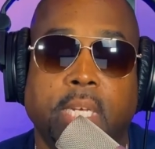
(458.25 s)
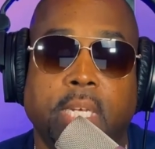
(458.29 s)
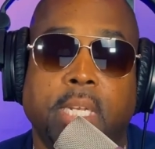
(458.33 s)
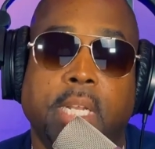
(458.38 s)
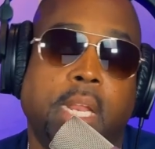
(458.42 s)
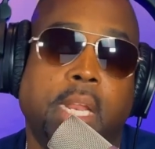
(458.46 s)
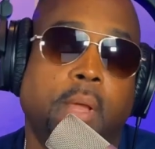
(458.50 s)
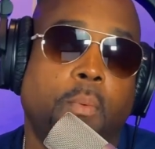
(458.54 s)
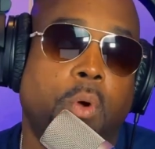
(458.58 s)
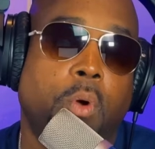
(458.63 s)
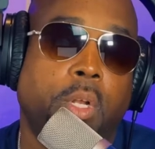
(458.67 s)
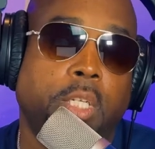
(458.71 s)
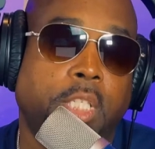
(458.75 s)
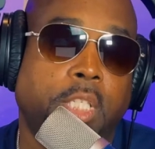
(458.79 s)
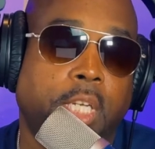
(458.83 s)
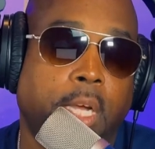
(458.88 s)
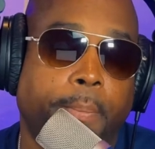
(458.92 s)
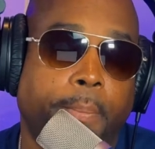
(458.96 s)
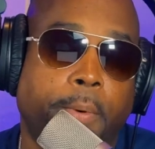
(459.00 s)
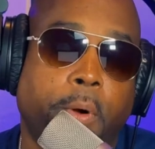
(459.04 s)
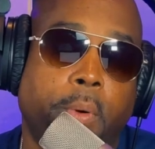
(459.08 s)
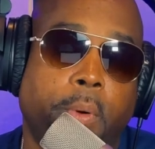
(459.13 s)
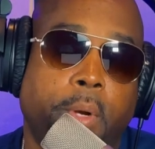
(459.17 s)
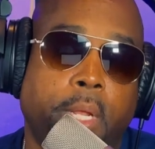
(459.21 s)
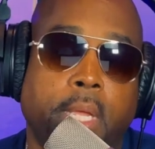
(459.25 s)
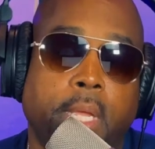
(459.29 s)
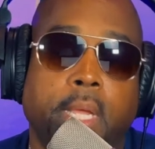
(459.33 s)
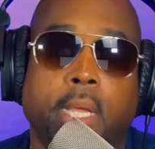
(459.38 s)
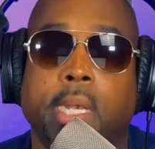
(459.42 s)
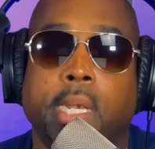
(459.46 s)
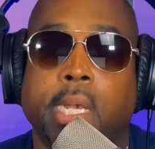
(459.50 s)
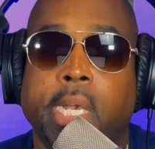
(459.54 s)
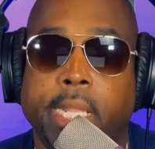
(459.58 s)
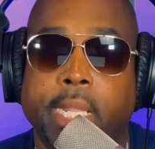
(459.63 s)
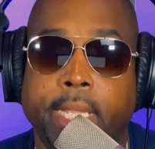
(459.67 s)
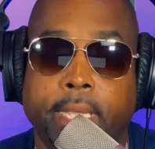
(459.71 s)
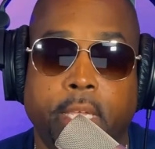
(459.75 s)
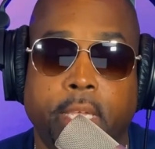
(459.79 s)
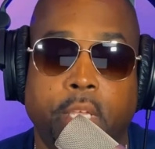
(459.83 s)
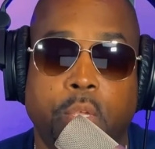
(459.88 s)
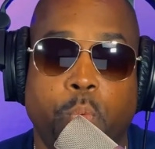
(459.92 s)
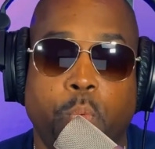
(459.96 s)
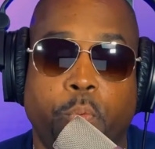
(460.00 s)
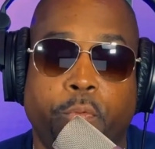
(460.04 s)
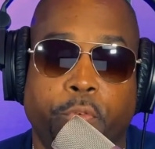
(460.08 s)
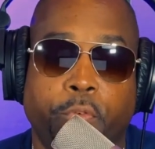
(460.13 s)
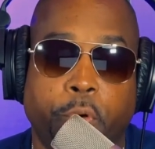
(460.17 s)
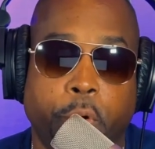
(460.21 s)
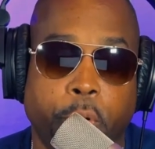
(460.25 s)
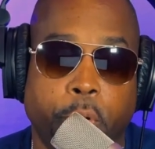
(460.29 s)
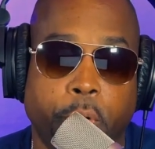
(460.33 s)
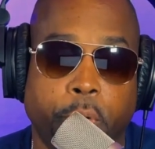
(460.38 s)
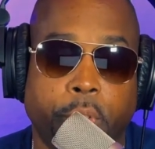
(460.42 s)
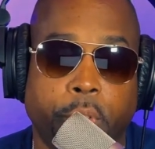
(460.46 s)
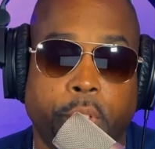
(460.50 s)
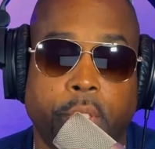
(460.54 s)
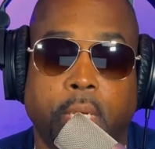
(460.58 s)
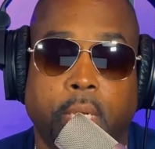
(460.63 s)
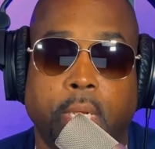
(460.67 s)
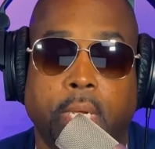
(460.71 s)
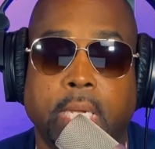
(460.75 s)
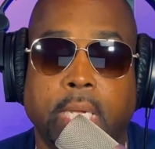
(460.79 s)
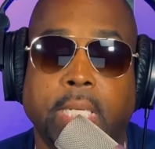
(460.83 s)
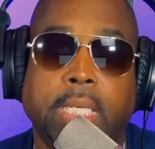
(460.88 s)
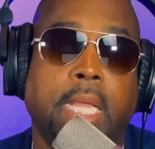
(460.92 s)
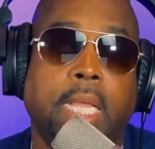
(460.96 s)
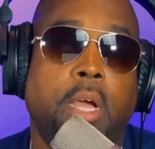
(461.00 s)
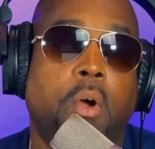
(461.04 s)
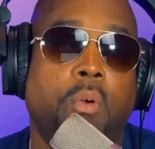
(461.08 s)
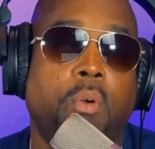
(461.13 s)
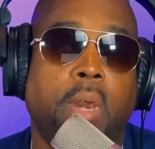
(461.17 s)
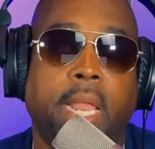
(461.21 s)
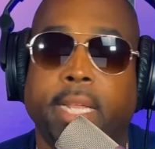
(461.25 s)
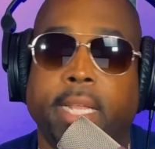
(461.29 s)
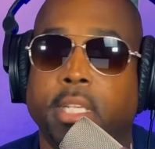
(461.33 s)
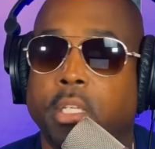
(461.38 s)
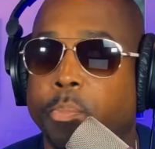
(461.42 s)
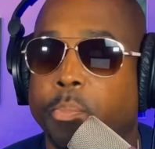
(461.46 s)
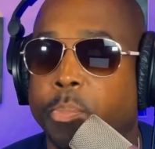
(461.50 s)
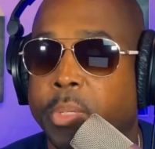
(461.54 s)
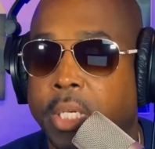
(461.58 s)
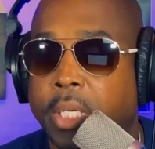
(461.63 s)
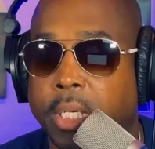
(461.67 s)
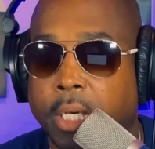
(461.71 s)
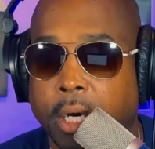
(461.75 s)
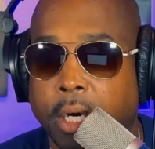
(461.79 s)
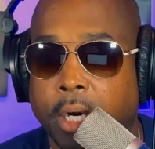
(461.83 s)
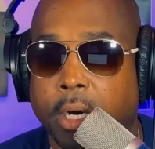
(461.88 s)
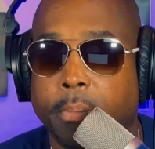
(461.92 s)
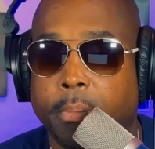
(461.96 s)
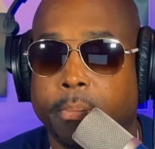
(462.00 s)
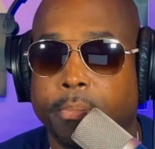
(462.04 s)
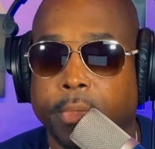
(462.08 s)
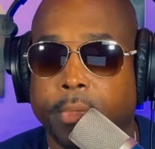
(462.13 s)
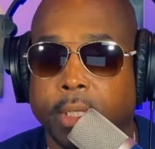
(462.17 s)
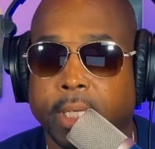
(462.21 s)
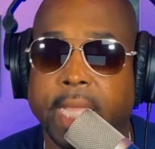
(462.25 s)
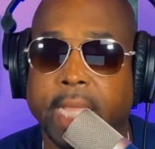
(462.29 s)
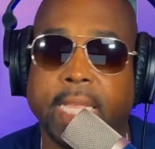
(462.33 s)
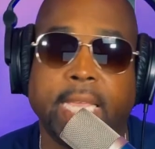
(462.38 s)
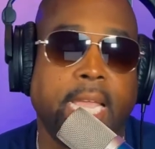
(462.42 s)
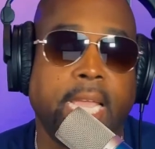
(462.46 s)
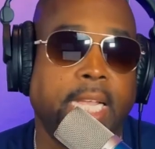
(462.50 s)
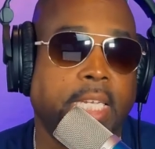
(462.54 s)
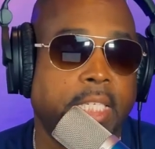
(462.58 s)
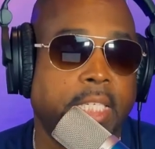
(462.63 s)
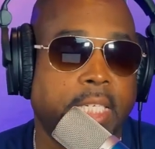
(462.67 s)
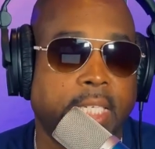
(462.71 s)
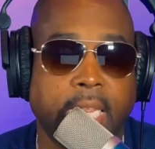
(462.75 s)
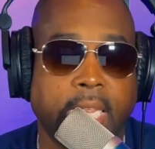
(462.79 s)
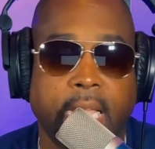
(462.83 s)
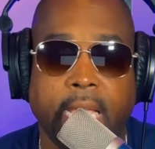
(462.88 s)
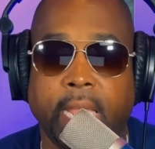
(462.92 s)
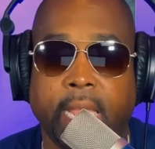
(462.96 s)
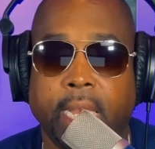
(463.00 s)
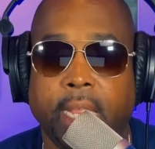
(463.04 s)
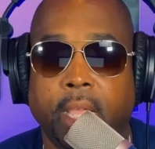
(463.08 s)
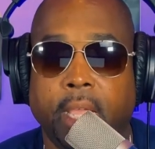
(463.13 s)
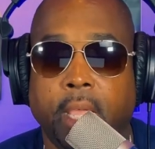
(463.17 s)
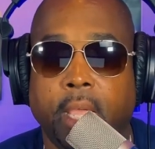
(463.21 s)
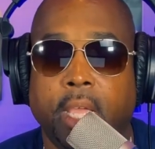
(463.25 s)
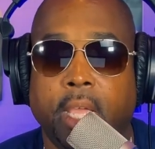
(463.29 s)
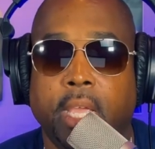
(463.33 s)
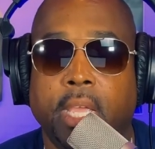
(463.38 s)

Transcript: then they want to jump on it, leave you first, because they don't like to be dumped. They can't stand it.